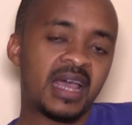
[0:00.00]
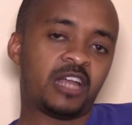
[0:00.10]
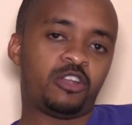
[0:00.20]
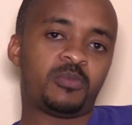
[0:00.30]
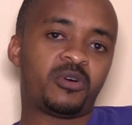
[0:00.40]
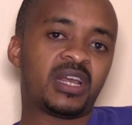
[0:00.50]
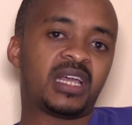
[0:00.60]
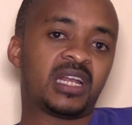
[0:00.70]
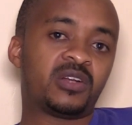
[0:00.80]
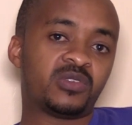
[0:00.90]
and you're more
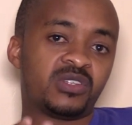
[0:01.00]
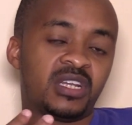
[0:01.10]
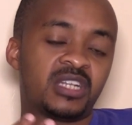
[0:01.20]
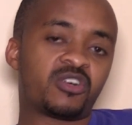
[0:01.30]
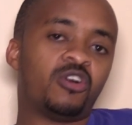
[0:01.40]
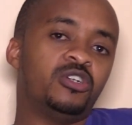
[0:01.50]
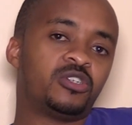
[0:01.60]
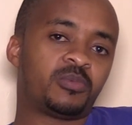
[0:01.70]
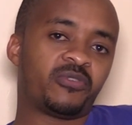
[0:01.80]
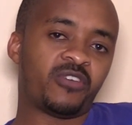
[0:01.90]
likely to see it on
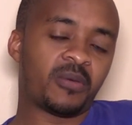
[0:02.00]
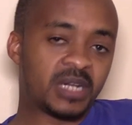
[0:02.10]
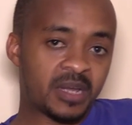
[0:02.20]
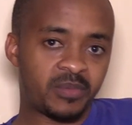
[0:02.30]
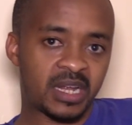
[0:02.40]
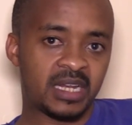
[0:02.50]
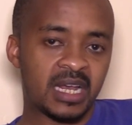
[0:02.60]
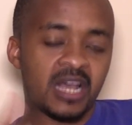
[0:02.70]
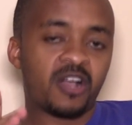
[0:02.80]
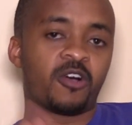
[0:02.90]
top of your timeline
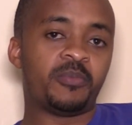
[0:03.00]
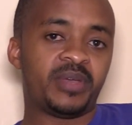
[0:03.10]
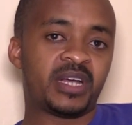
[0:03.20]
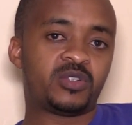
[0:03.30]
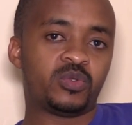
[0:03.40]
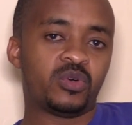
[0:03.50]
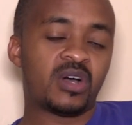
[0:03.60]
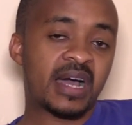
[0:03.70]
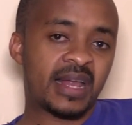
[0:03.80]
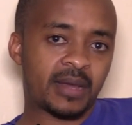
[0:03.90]
compared to
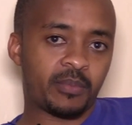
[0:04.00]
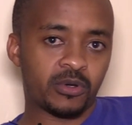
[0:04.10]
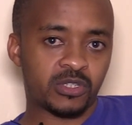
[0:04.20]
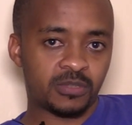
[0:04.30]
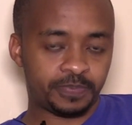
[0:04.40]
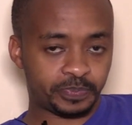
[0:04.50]
other posts.